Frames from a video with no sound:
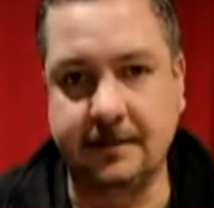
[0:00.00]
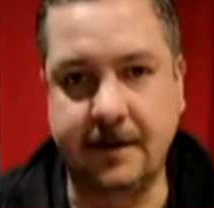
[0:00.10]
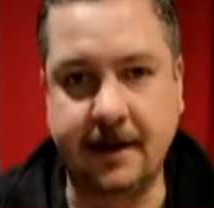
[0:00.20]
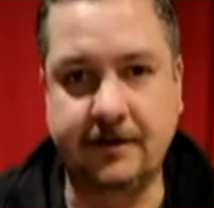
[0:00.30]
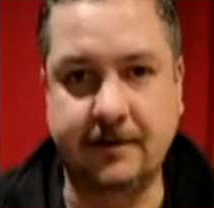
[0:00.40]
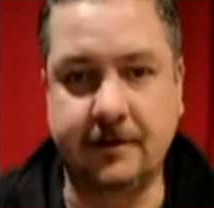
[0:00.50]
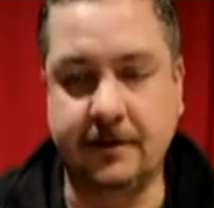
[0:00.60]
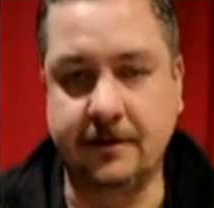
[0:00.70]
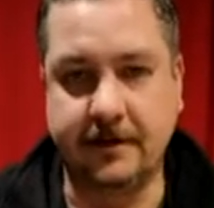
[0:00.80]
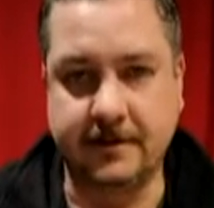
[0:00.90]
the bathroom
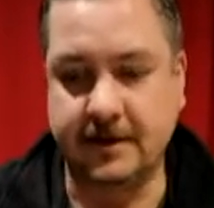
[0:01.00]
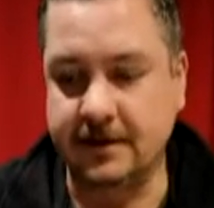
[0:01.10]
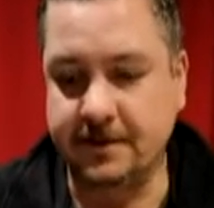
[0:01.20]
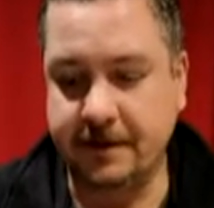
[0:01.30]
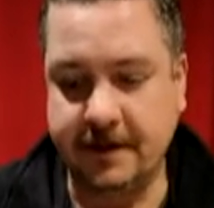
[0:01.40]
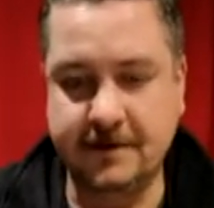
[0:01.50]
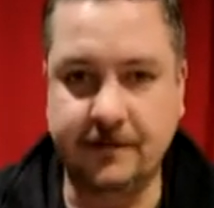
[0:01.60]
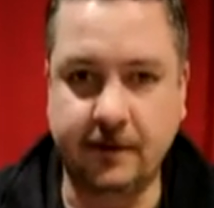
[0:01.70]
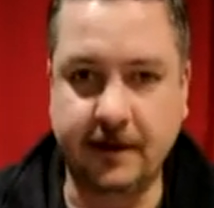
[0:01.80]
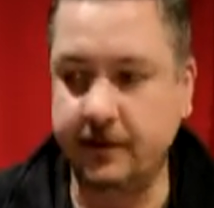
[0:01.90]
where there isn't a space
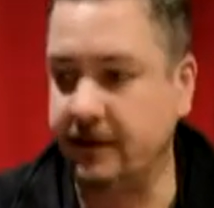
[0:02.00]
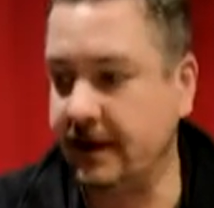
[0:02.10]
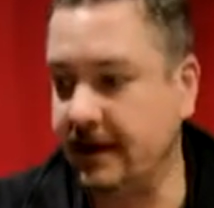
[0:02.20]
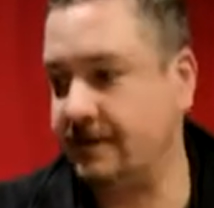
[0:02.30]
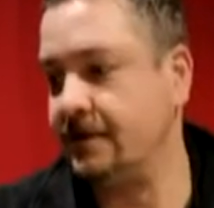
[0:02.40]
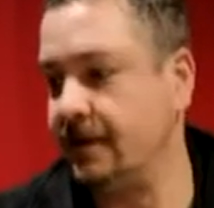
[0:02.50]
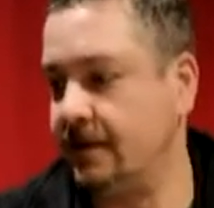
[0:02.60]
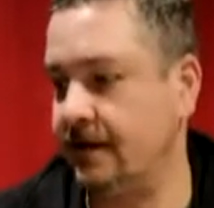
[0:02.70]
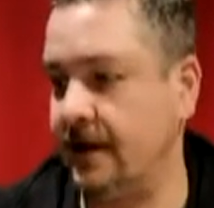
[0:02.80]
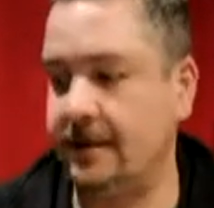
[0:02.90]
for it. Well, you have some
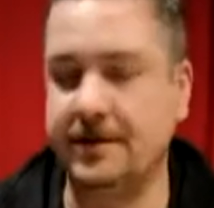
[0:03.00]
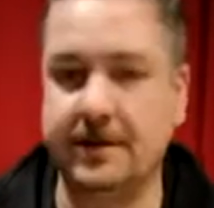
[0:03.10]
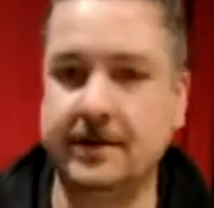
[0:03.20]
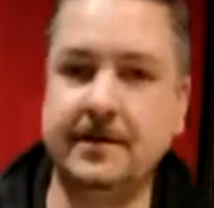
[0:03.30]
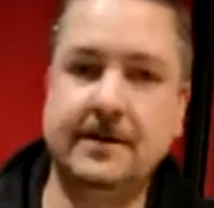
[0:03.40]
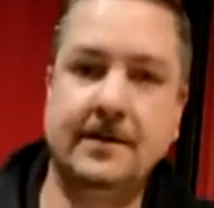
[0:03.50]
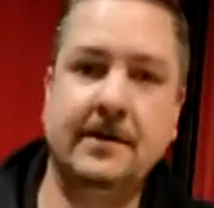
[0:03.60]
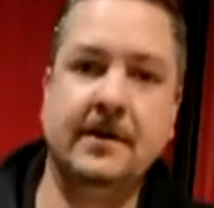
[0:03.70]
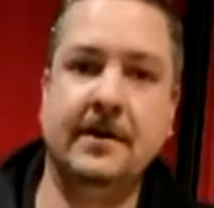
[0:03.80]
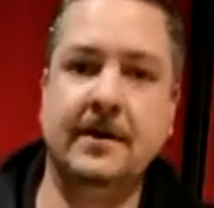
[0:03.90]
other options.
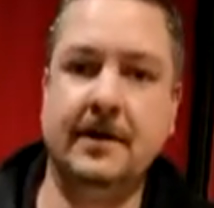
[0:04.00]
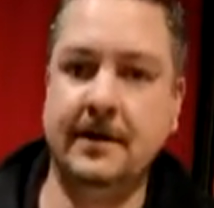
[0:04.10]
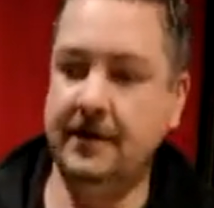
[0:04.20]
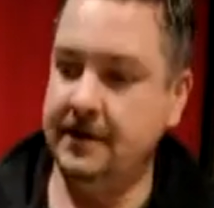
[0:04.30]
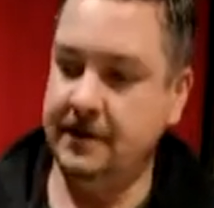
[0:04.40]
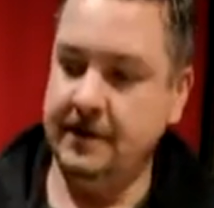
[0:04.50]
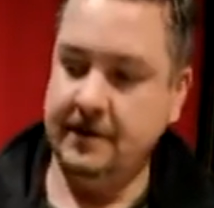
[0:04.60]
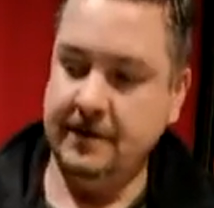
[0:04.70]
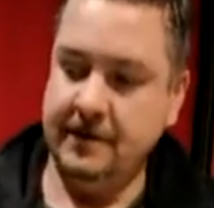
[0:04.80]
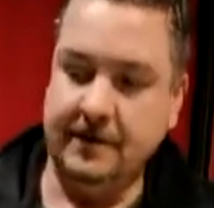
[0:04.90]

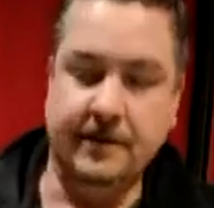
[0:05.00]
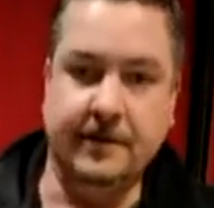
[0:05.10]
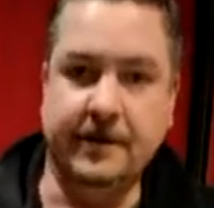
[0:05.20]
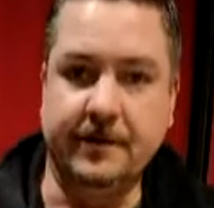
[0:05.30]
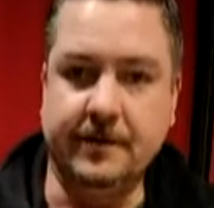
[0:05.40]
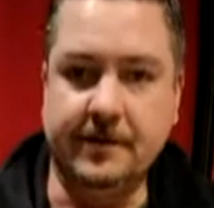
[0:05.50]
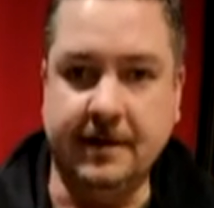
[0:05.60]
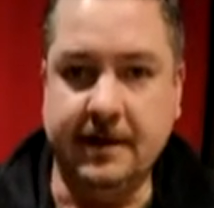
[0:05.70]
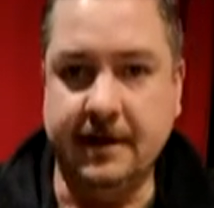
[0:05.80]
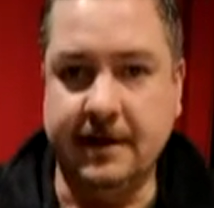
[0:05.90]
You can use one
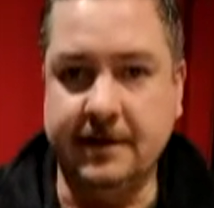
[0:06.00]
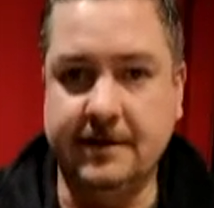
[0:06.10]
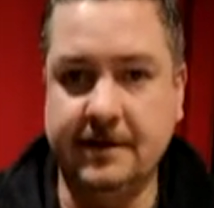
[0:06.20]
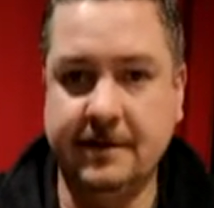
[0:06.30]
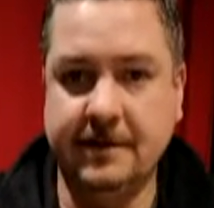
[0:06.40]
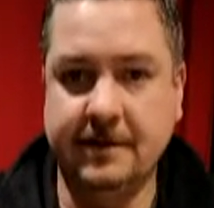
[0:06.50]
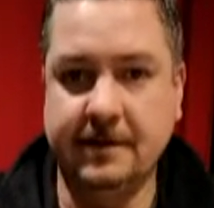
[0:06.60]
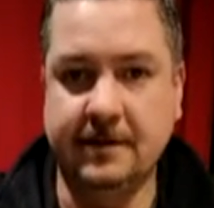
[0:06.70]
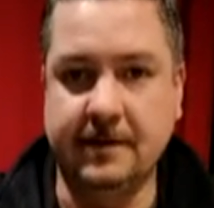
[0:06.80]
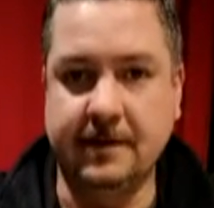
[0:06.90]
of these.
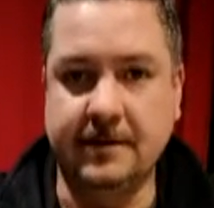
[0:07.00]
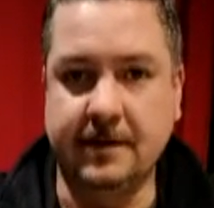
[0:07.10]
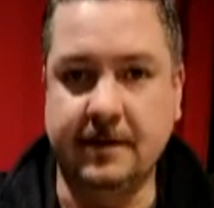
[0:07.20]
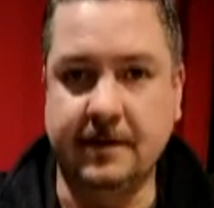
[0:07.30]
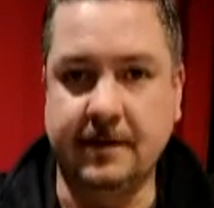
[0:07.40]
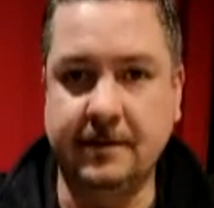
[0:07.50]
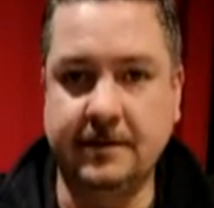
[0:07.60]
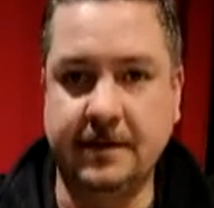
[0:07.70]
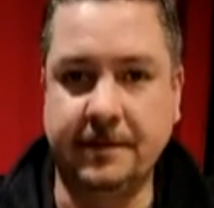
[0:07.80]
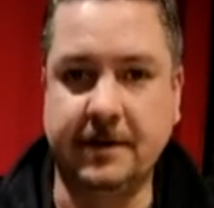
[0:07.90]
These are
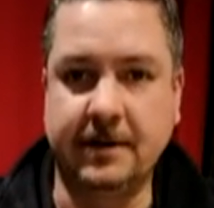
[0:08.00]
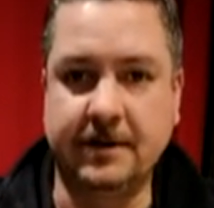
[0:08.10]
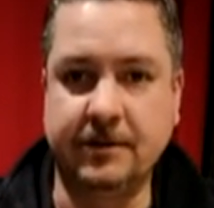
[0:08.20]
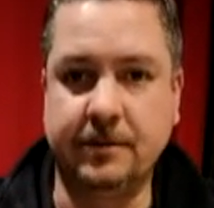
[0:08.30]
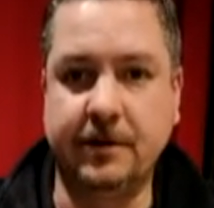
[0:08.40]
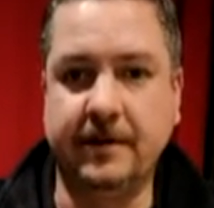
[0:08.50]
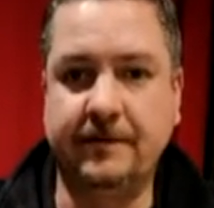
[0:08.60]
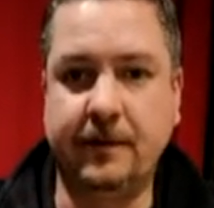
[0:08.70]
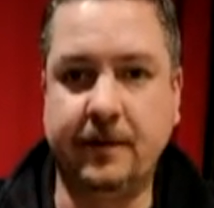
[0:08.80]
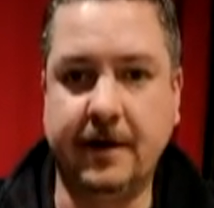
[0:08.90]
typically
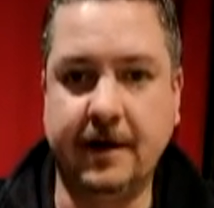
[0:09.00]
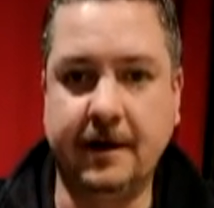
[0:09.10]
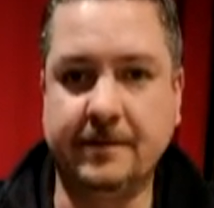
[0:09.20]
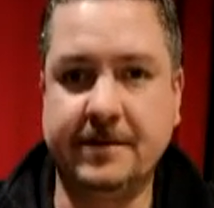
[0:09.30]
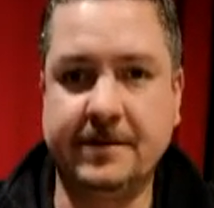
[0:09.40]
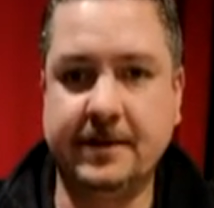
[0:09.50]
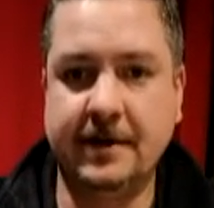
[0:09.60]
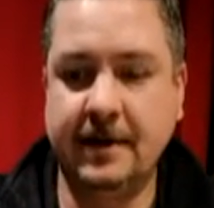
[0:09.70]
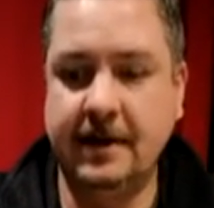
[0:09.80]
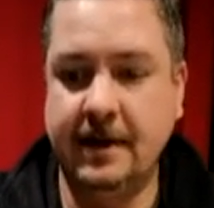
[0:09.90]
2.4 amps
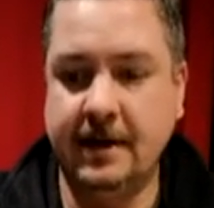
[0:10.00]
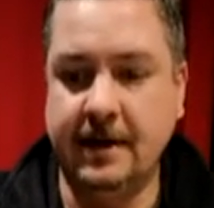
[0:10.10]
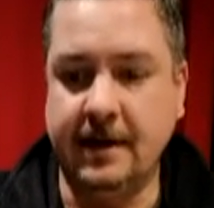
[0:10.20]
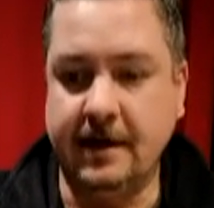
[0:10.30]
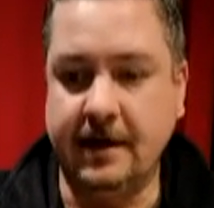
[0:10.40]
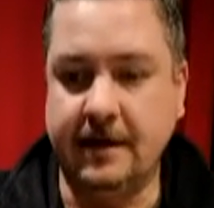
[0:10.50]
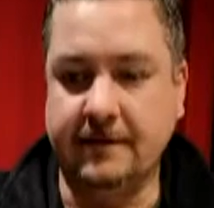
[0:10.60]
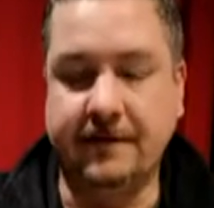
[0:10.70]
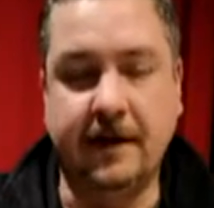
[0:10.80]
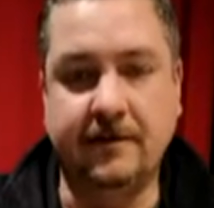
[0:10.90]
and
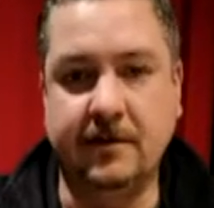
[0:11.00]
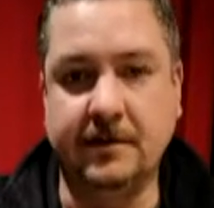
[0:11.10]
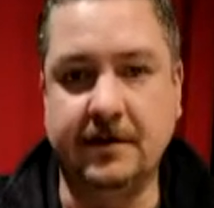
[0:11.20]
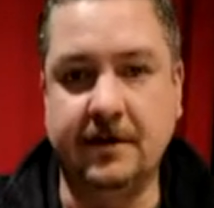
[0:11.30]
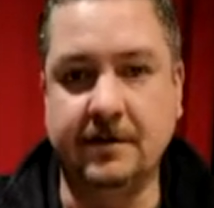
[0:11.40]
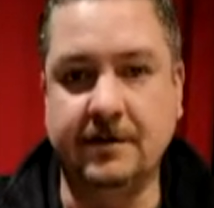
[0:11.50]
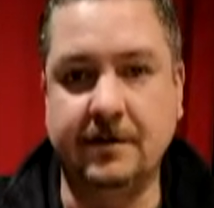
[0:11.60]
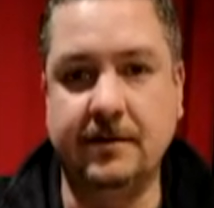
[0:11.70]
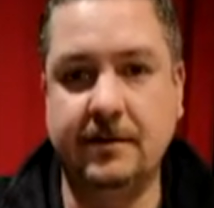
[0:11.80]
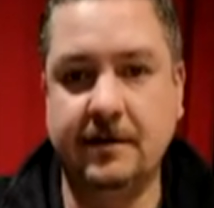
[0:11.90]
5 volts
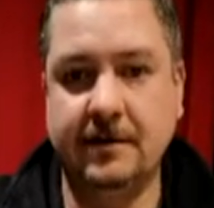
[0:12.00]
also.